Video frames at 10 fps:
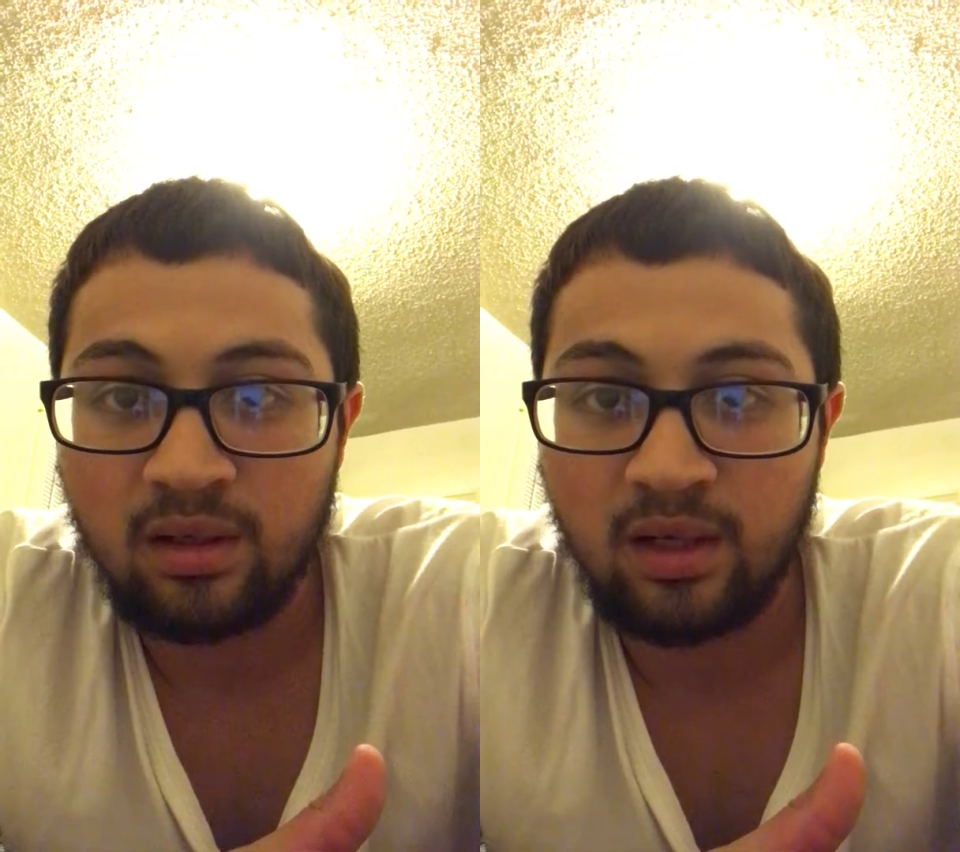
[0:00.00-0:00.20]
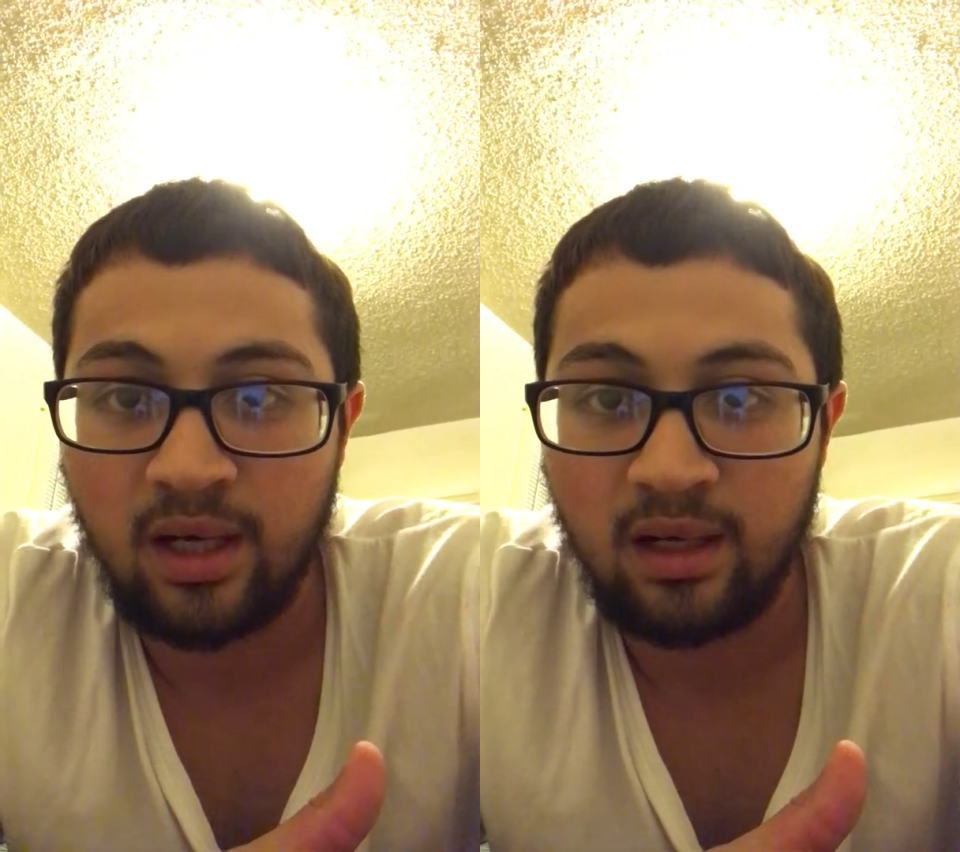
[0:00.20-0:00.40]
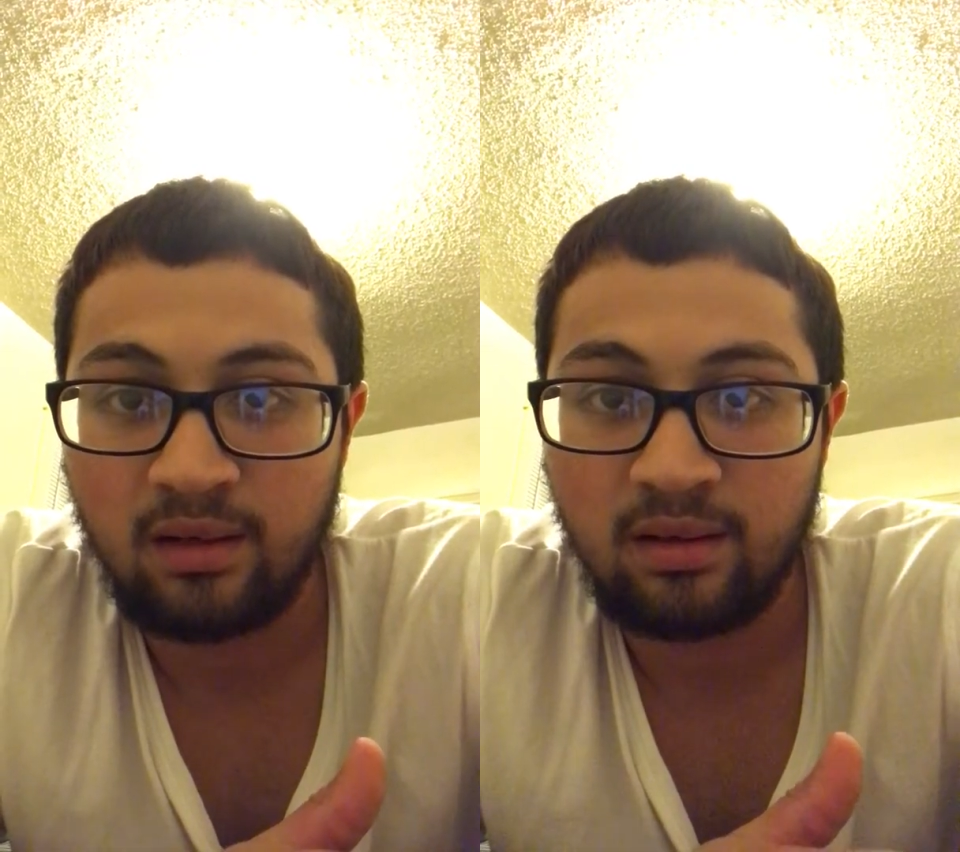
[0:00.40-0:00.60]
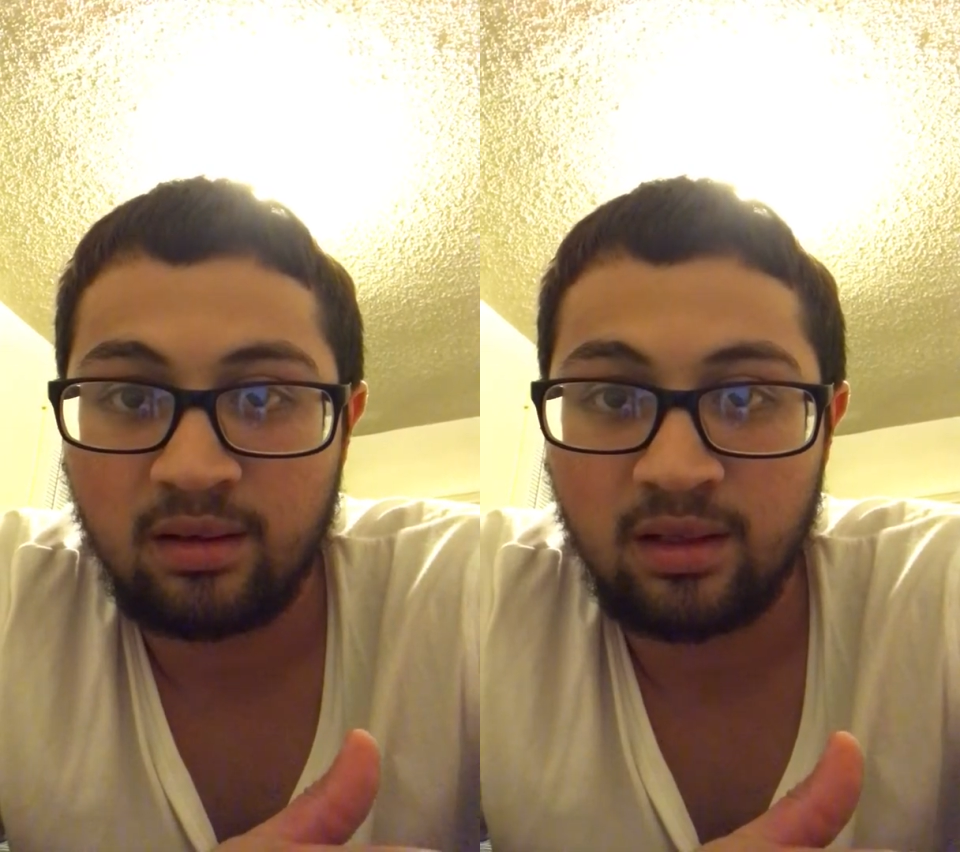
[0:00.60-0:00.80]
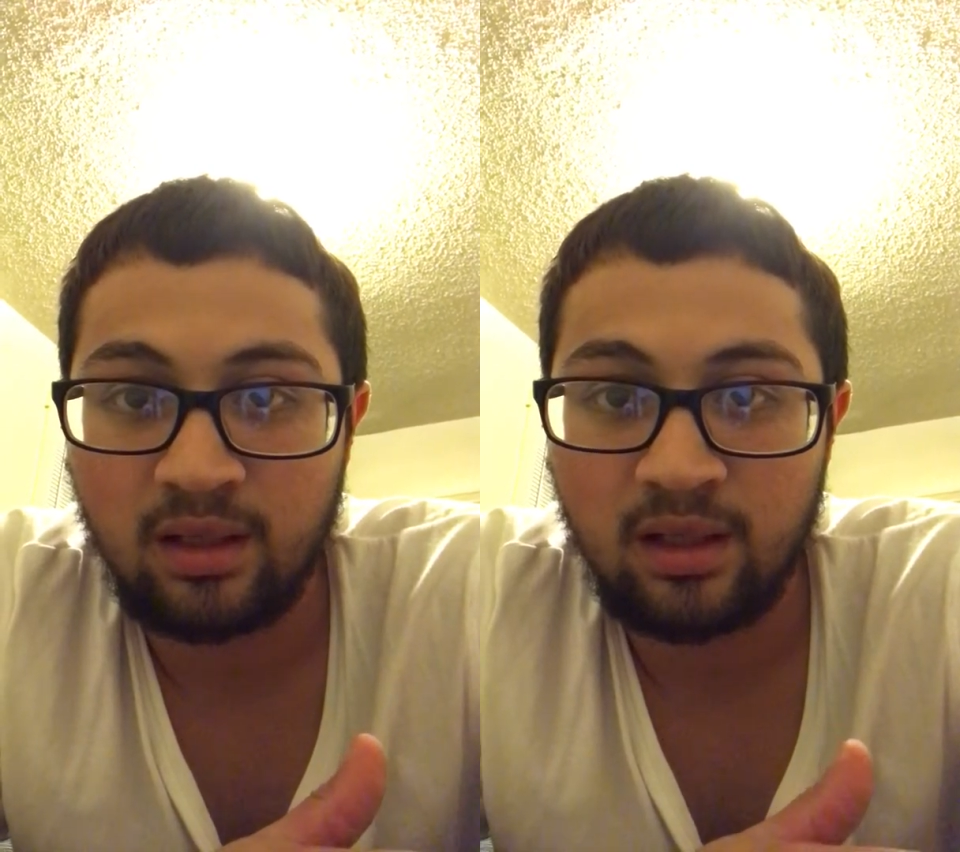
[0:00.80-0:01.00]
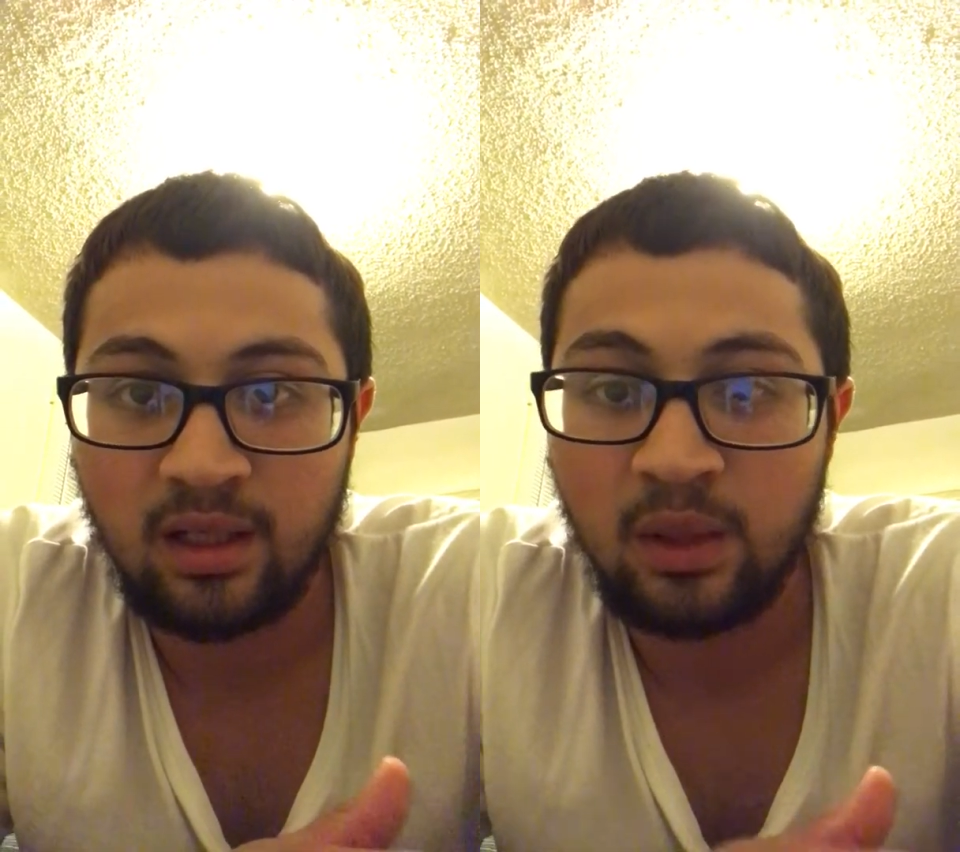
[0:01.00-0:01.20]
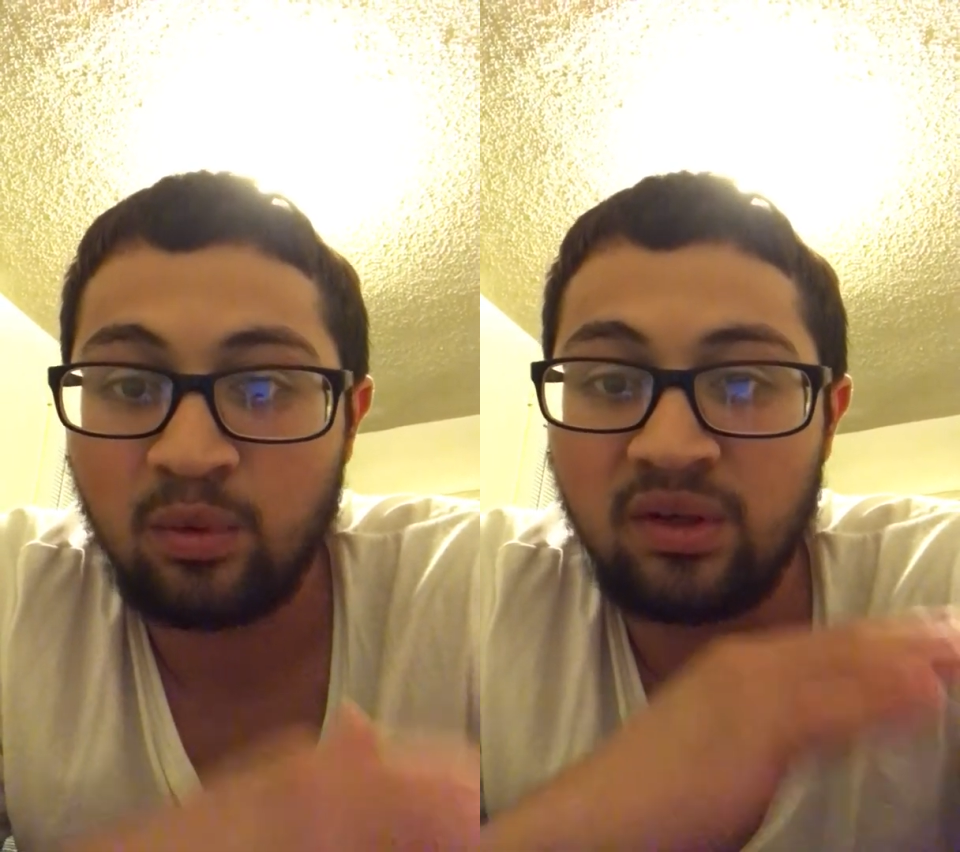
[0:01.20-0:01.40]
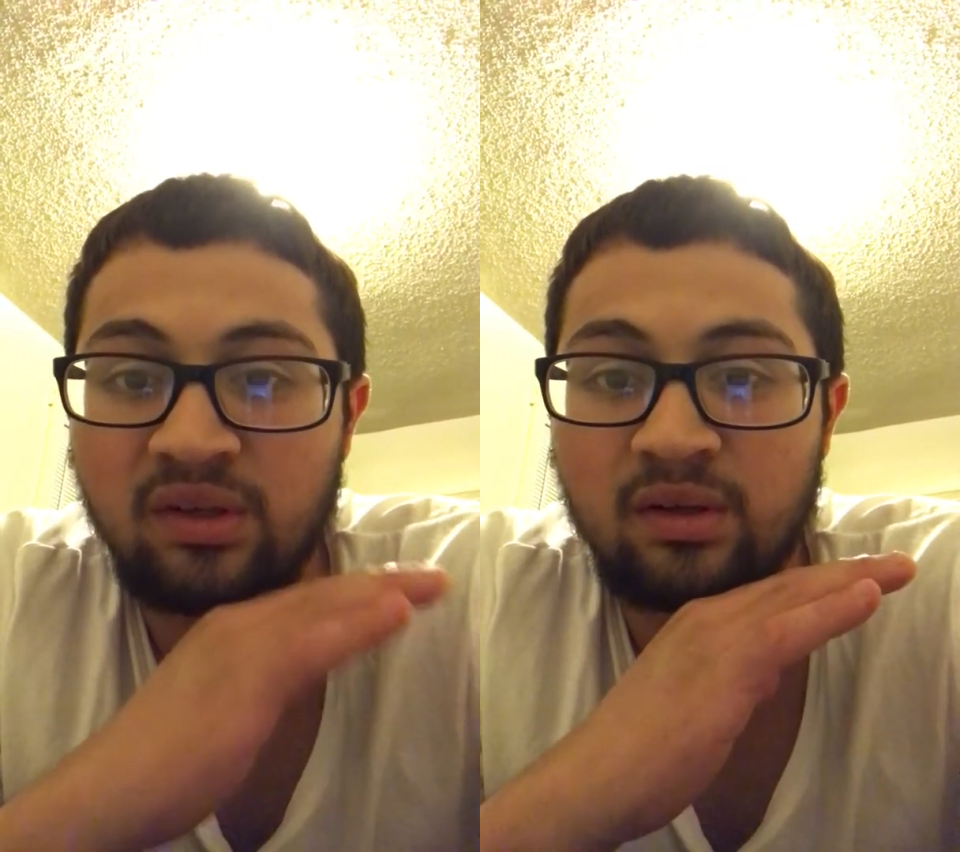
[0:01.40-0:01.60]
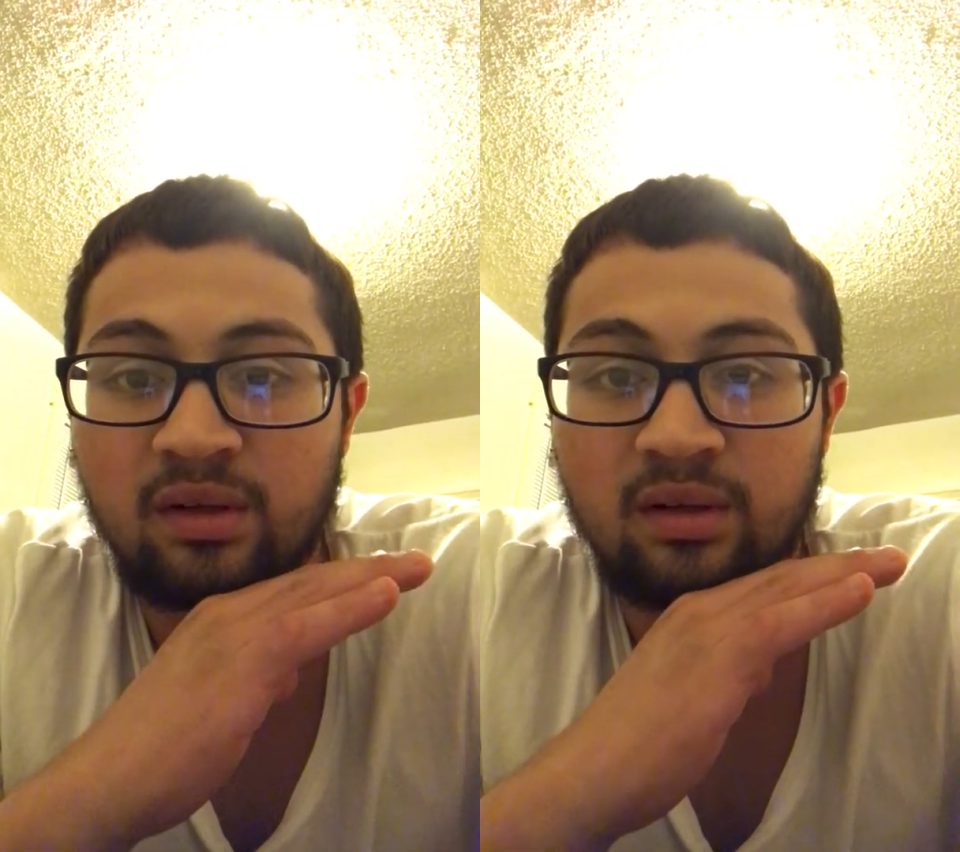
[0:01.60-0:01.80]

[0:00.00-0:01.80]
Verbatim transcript: Okay? It was